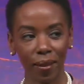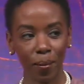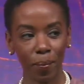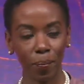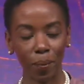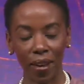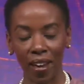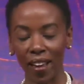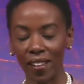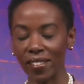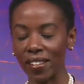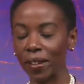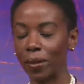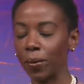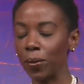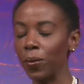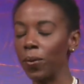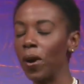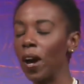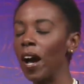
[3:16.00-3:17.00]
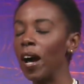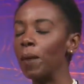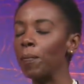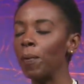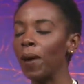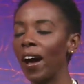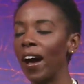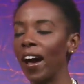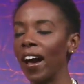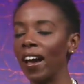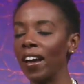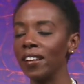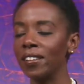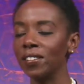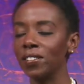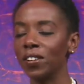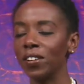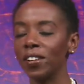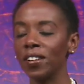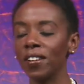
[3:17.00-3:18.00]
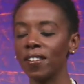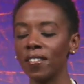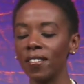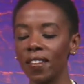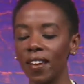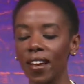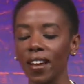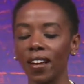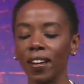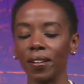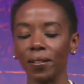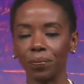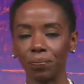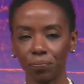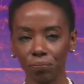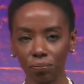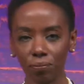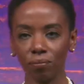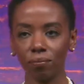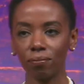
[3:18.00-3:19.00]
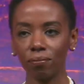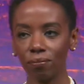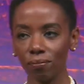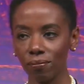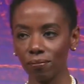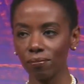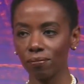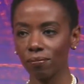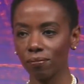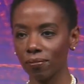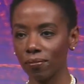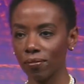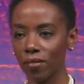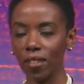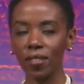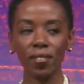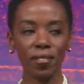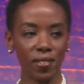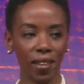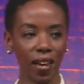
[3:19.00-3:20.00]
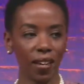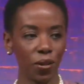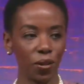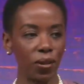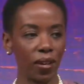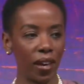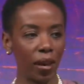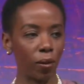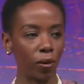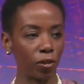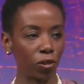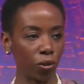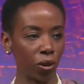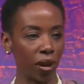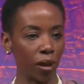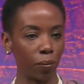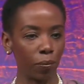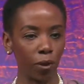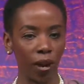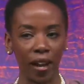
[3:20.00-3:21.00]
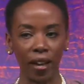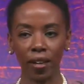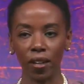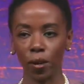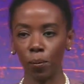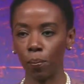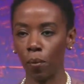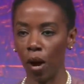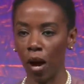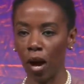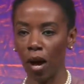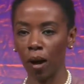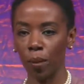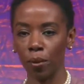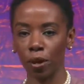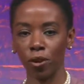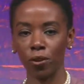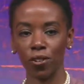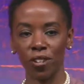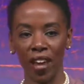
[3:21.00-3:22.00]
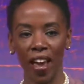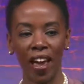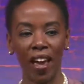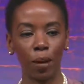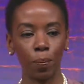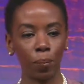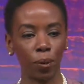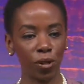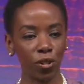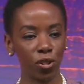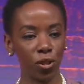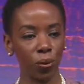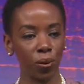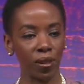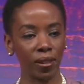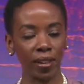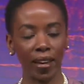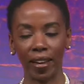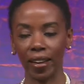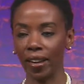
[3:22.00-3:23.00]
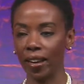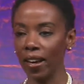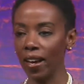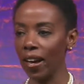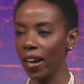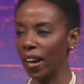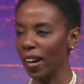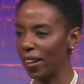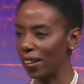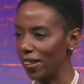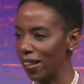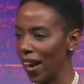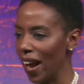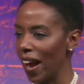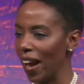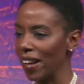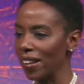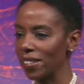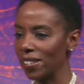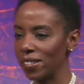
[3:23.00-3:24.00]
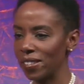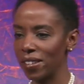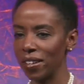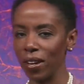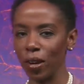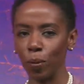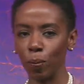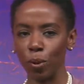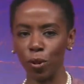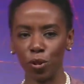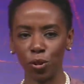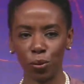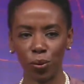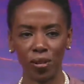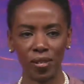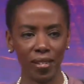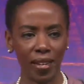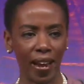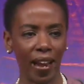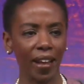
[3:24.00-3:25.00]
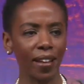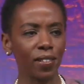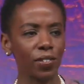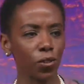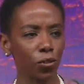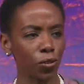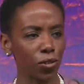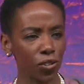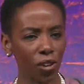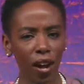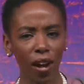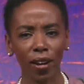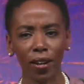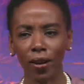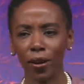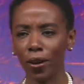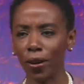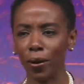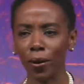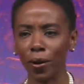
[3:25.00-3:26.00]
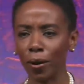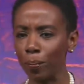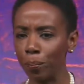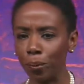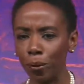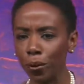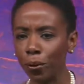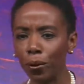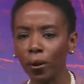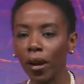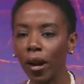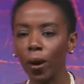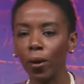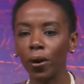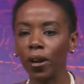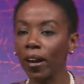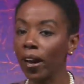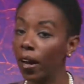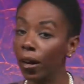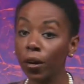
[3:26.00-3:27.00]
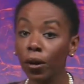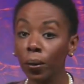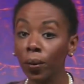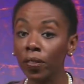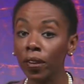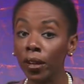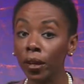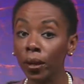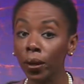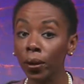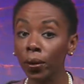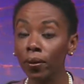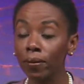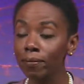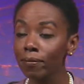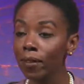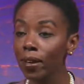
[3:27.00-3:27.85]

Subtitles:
But as I grew up, I started to think, this is how you get a dream, right? Your mom or your dad puts you in like a class, puts you in dance or soccer or computer coding. I don't know what they do.